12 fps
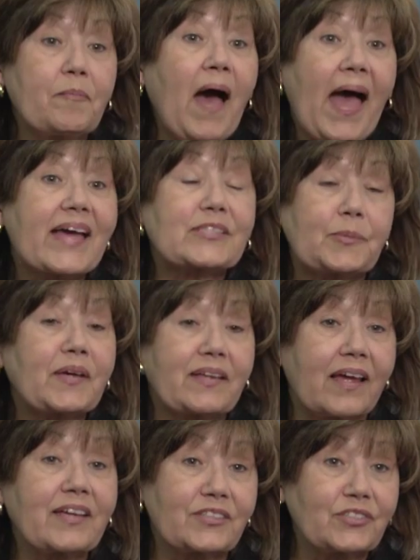my
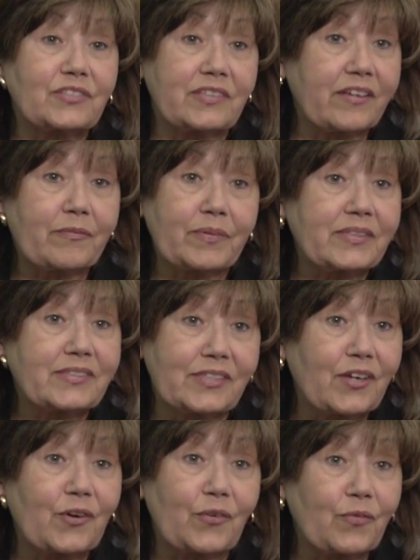expectations have
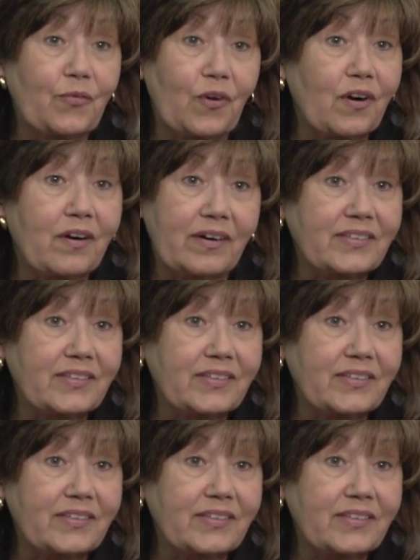been so far